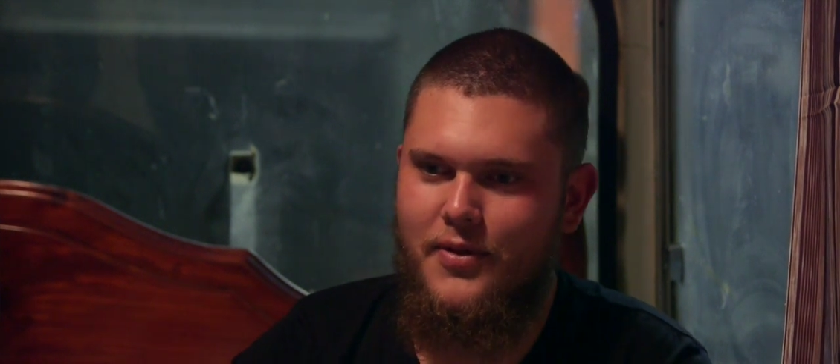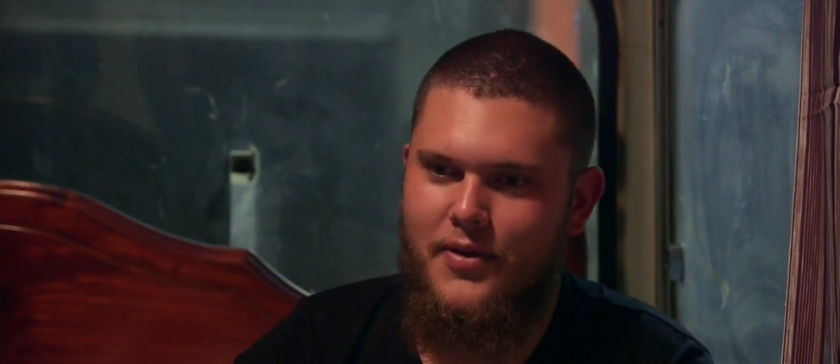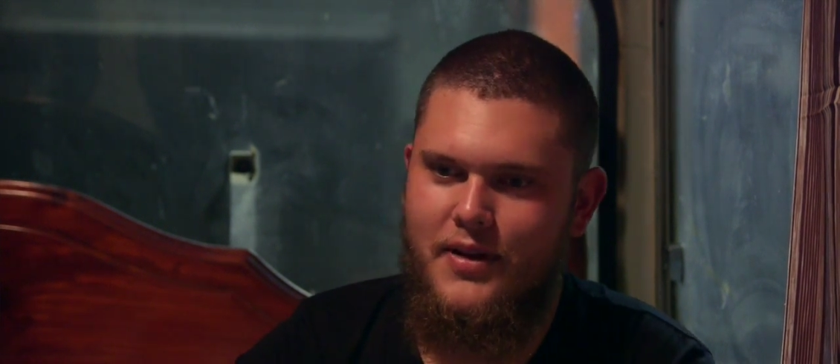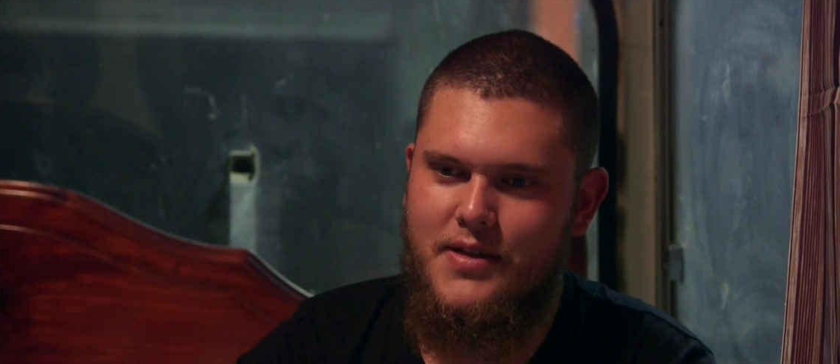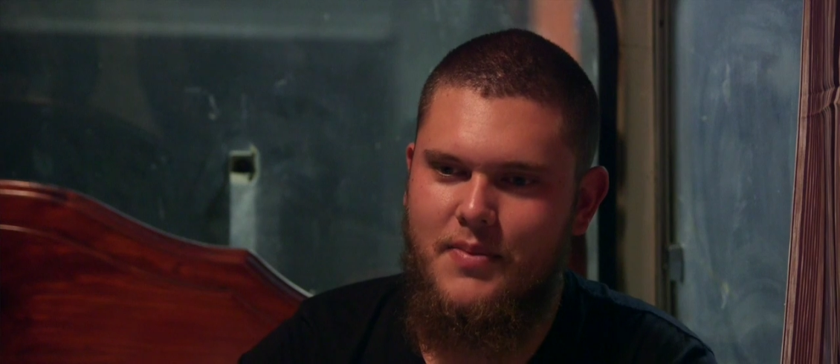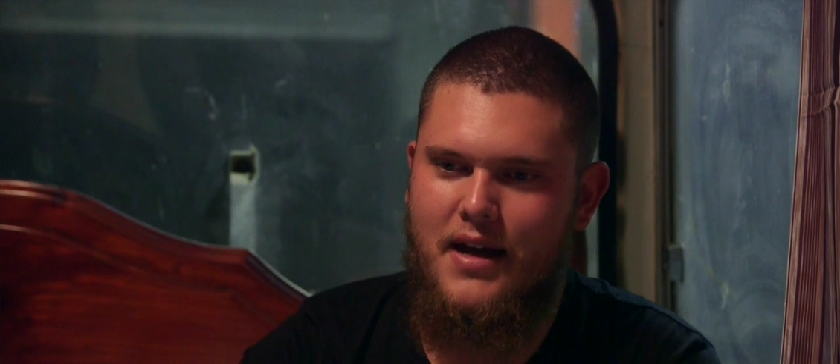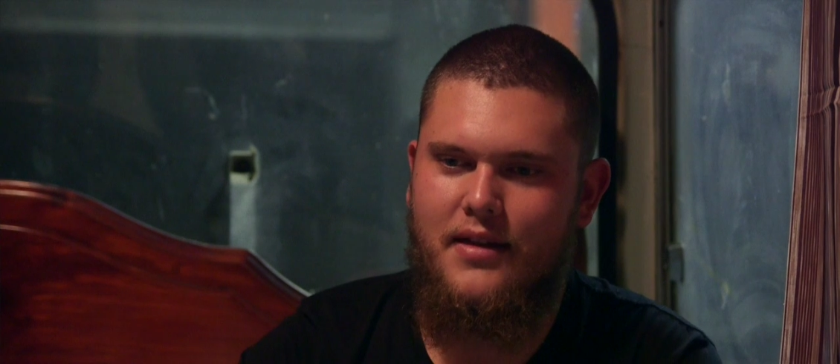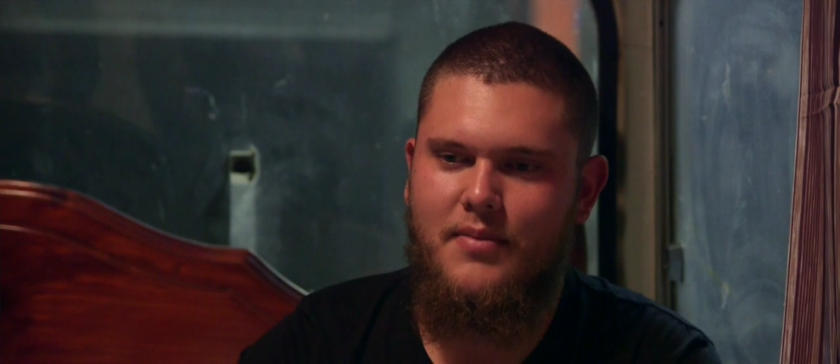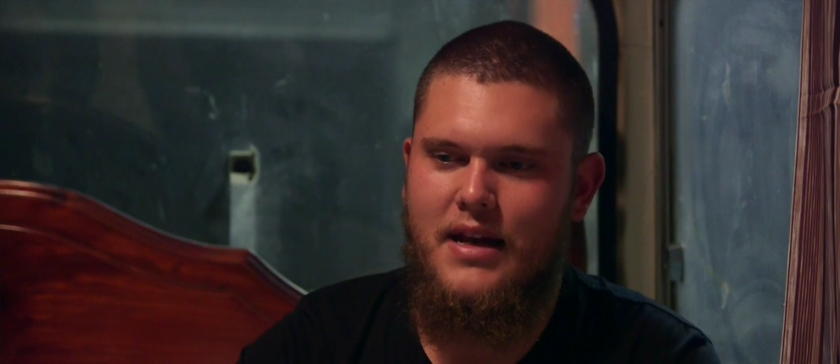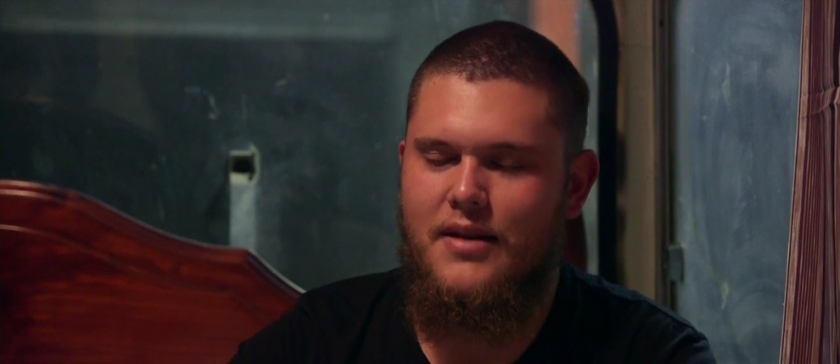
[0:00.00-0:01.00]
Chris about
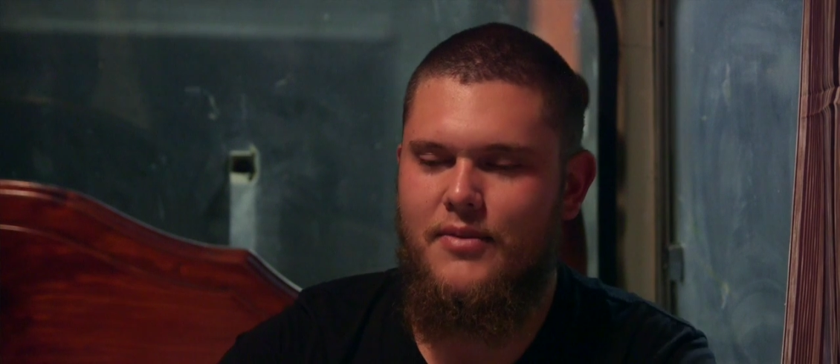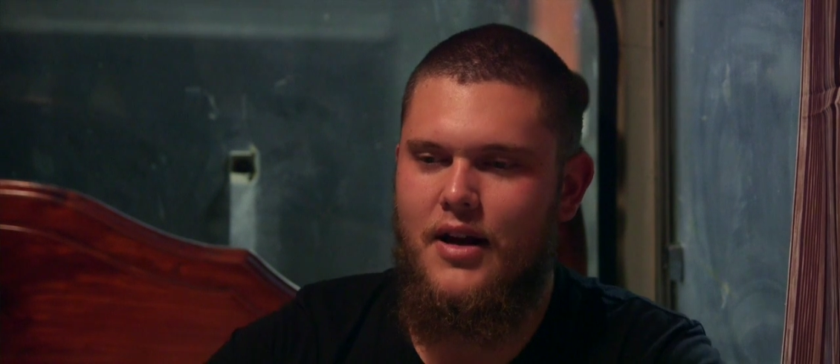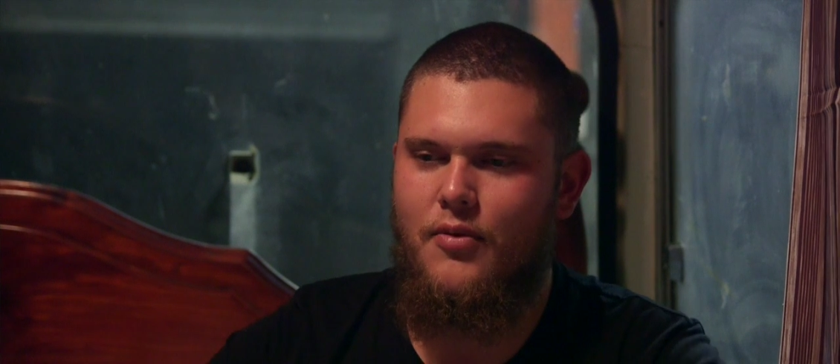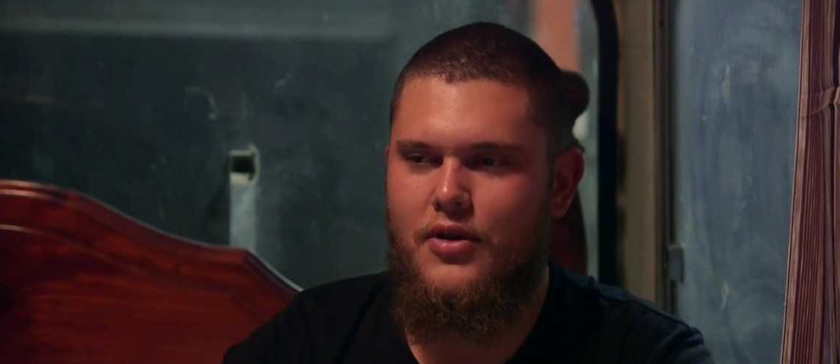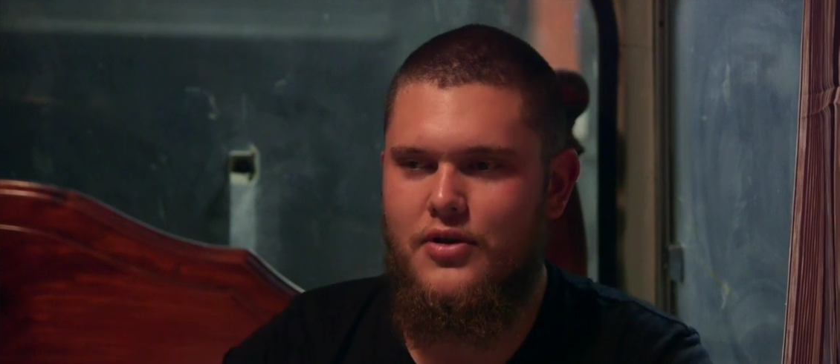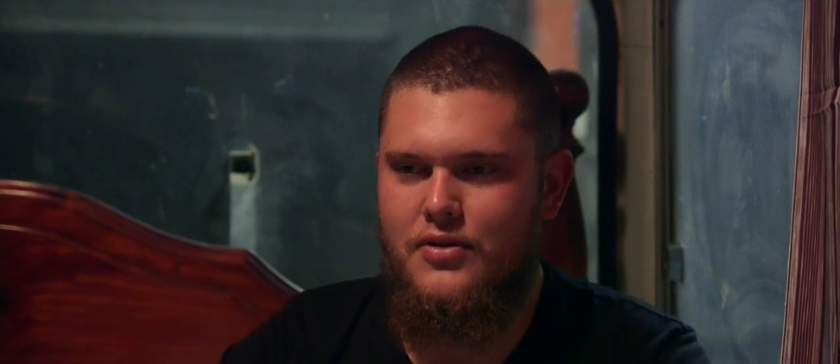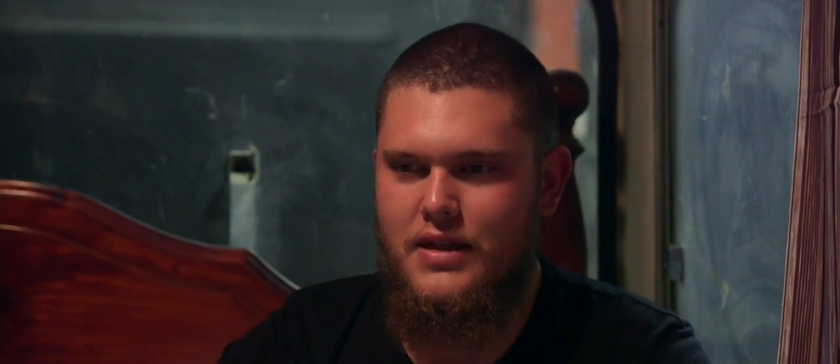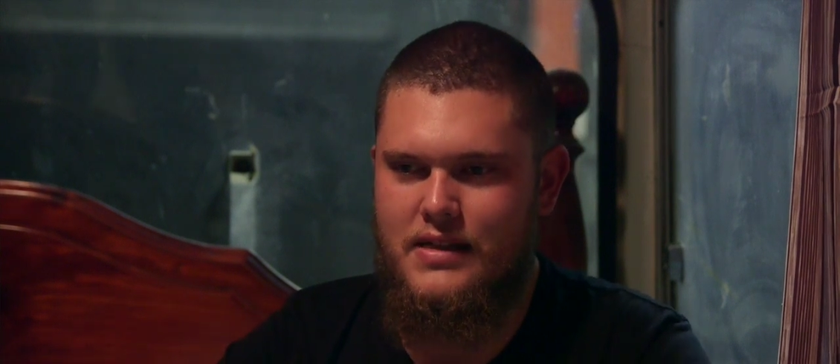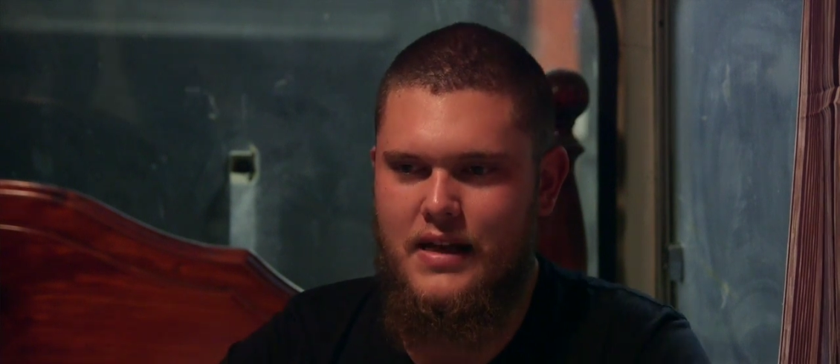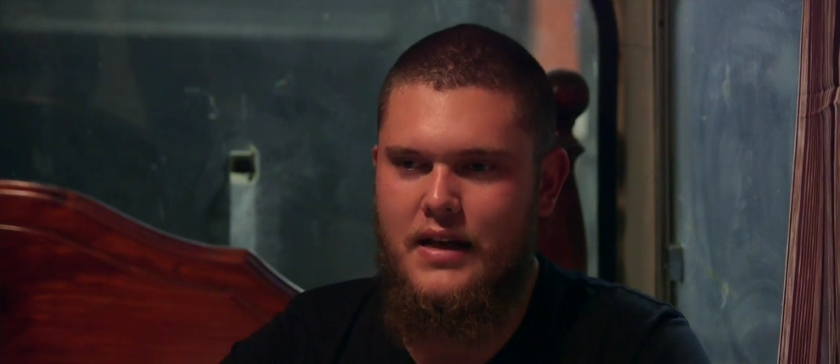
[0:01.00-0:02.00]
the medium that I want to do
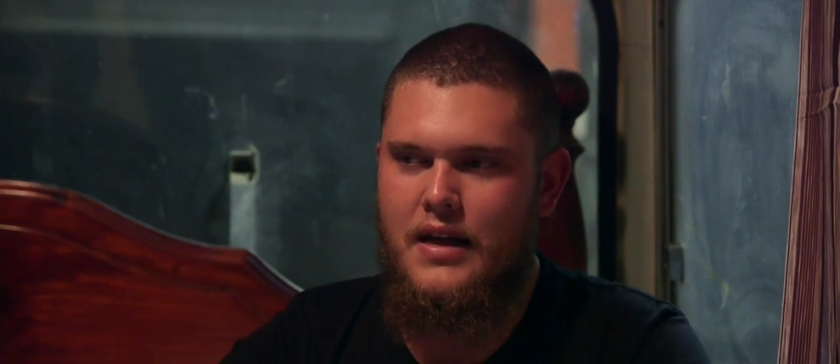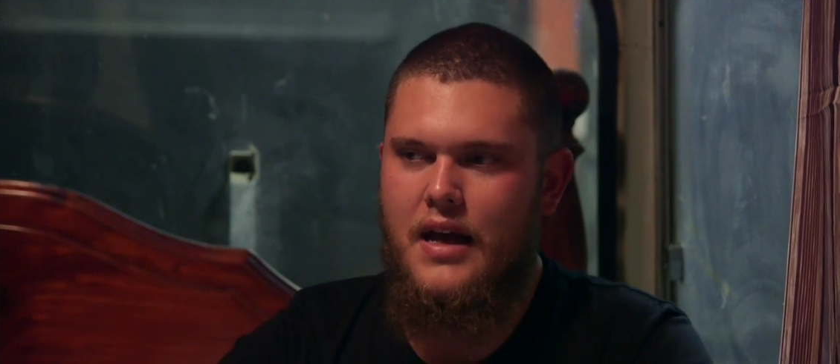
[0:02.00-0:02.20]
this in,